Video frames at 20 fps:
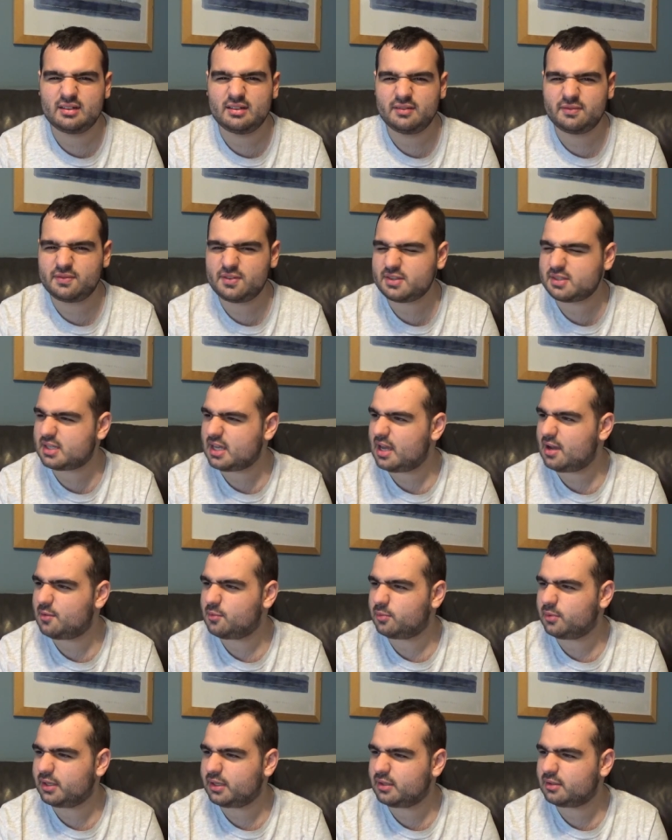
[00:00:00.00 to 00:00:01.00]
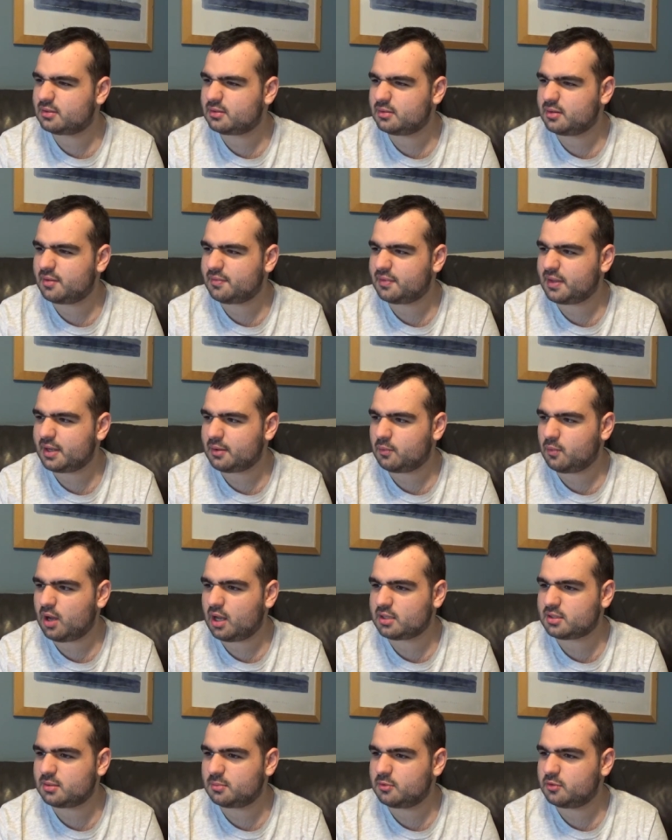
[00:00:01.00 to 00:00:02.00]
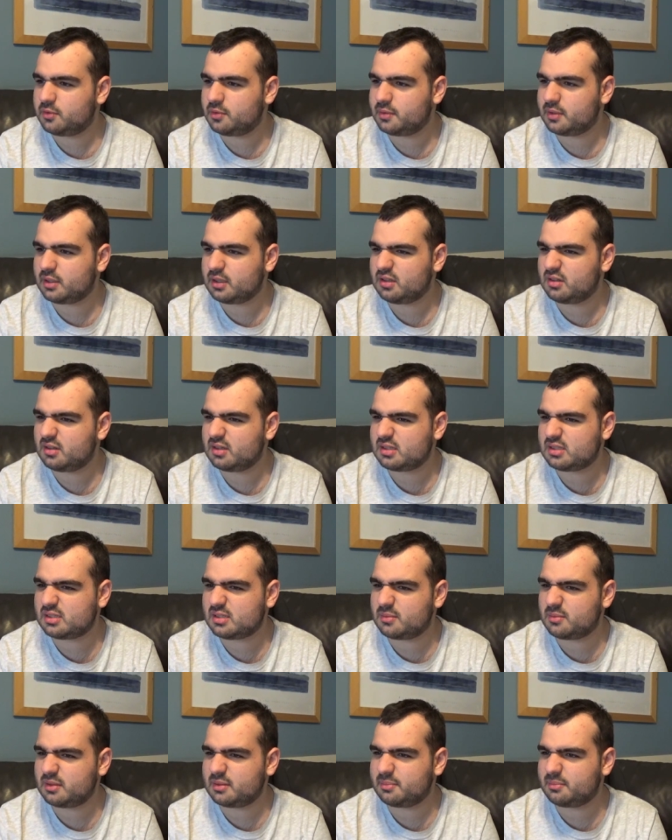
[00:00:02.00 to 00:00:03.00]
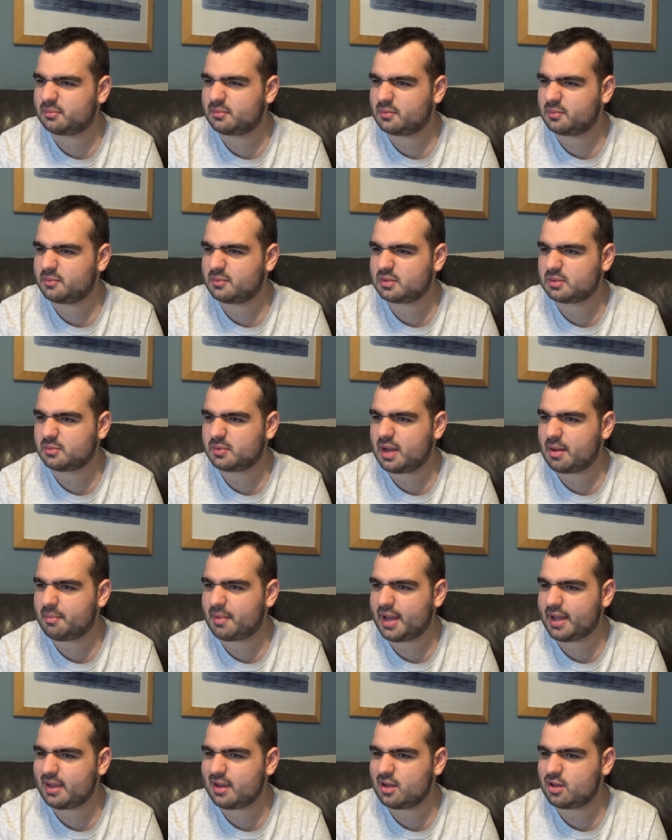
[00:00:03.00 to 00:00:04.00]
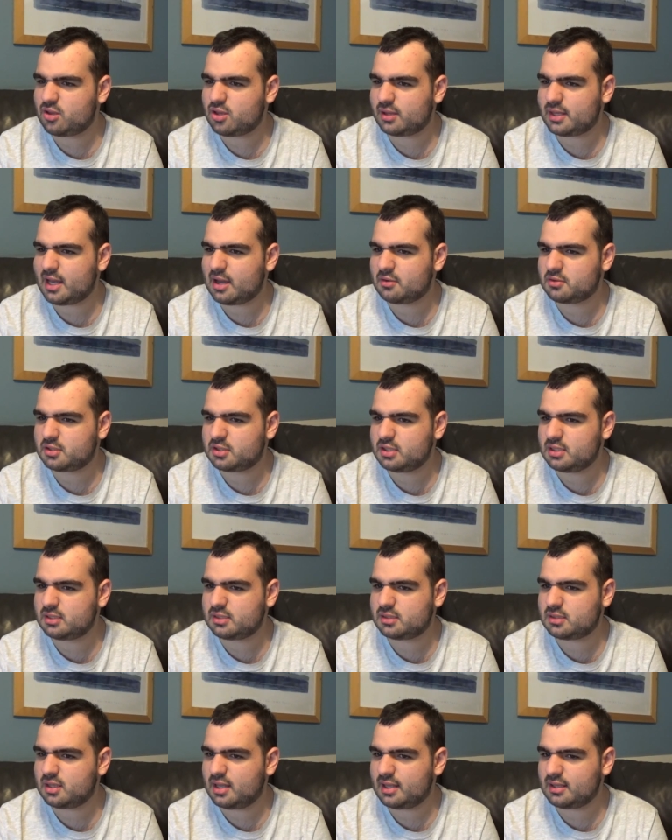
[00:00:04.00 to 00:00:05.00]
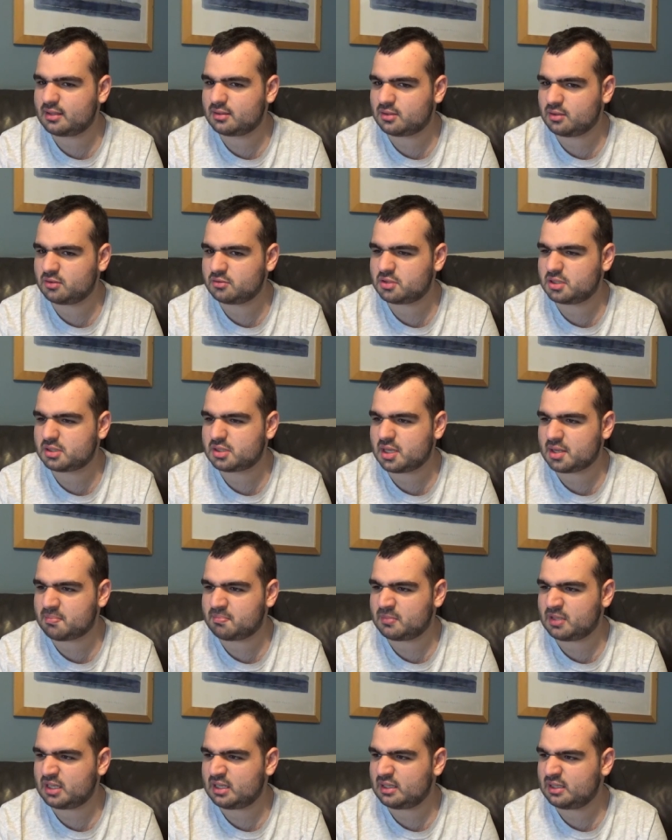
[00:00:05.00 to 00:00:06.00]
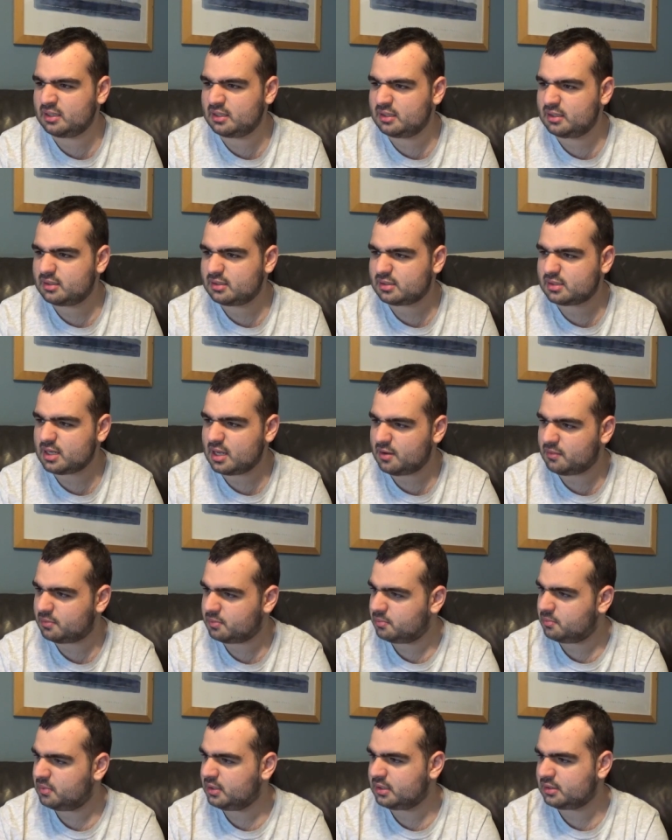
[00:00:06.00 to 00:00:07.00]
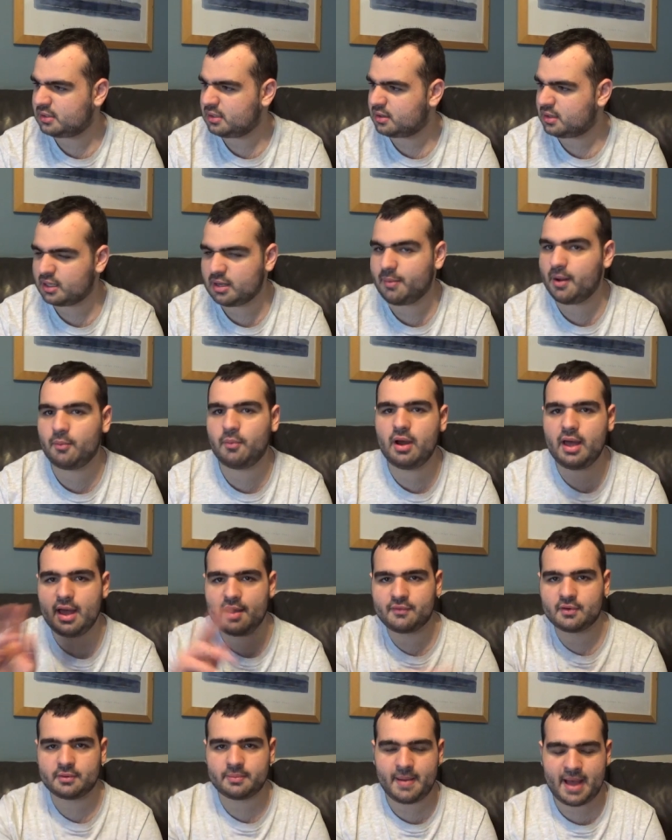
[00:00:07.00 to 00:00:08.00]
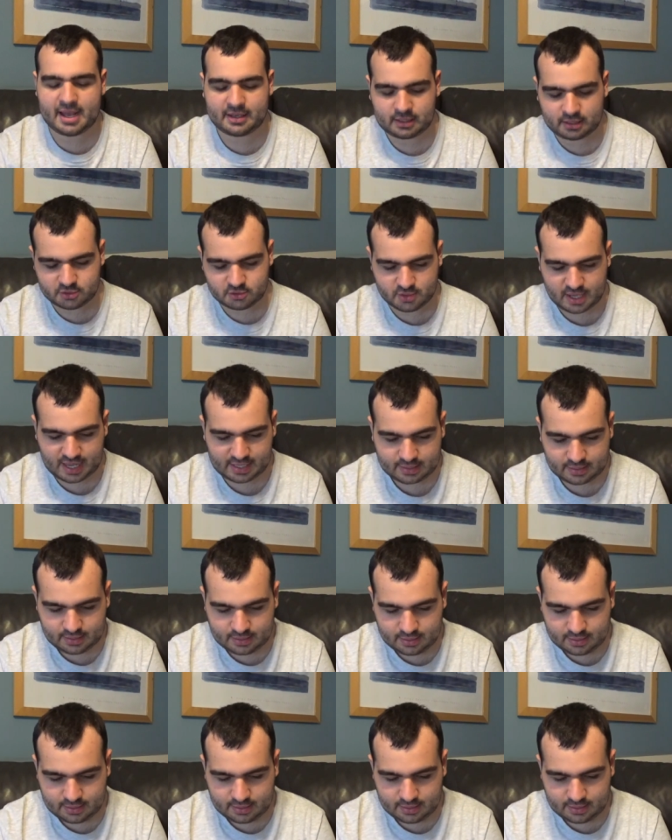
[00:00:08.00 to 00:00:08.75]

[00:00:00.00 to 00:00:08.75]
feels kind of weird to have, like, watched a movie with her as someone who was around my age, and now she's an adult just like me. It's kind of weird to think about. Whatever, back on track.